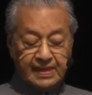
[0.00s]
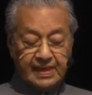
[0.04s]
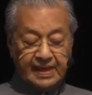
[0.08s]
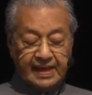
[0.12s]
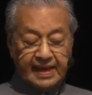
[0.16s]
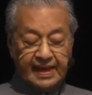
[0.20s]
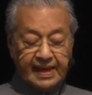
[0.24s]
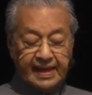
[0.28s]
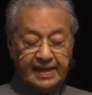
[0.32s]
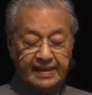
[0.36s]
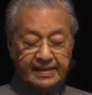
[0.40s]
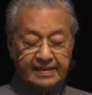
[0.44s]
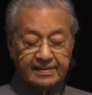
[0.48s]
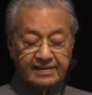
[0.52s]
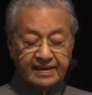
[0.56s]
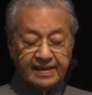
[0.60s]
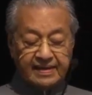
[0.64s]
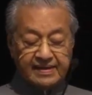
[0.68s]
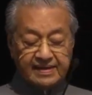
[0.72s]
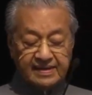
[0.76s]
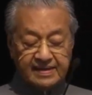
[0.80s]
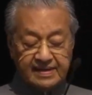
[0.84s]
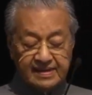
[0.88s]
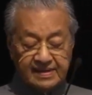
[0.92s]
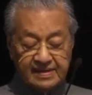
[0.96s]
and
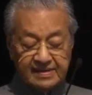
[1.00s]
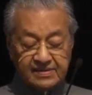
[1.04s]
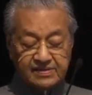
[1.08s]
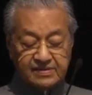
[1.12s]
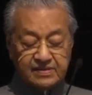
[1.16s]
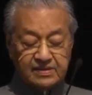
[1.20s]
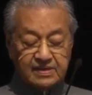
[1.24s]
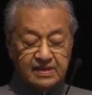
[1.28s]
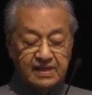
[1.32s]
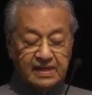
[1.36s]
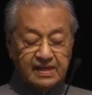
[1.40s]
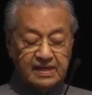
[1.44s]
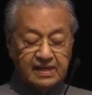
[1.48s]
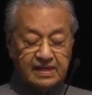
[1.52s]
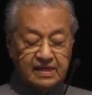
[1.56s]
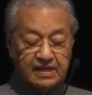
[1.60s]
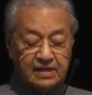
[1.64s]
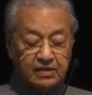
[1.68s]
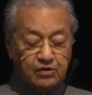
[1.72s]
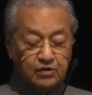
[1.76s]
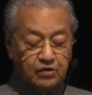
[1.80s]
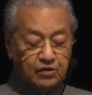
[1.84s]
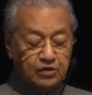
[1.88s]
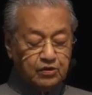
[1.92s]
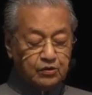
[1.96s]
readiness in
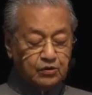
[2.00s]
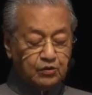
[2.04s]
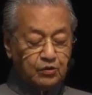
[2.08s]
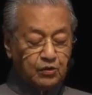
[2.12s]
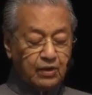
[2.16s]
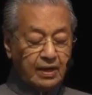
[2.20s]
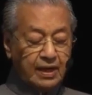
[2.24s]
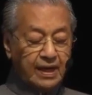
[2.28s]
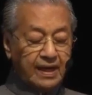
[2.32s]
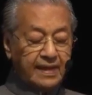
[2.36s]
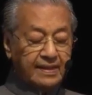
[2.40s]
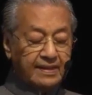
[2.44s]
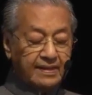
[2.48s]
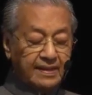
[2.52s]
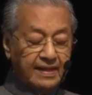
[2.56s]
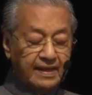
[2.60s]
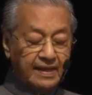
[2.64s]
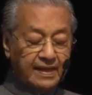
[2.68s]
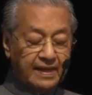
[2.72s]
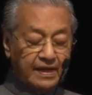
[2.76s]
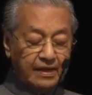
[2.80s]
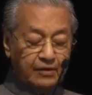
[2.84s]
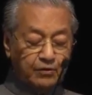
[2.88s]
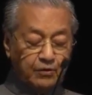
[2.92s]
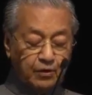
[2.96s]
order to guide
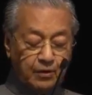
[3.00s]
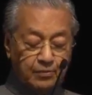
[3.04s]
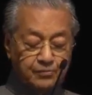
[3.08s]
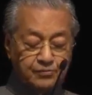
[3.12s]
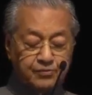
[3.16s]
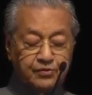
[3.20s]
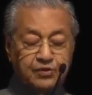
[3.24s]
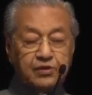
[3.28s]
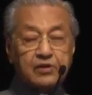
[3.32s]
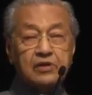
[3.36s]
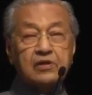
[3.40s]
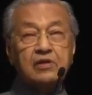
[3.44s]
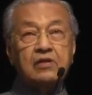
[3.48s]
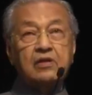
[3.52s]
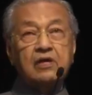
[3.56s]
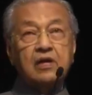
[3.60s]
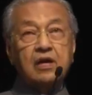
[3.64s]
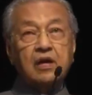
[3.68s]
their adoption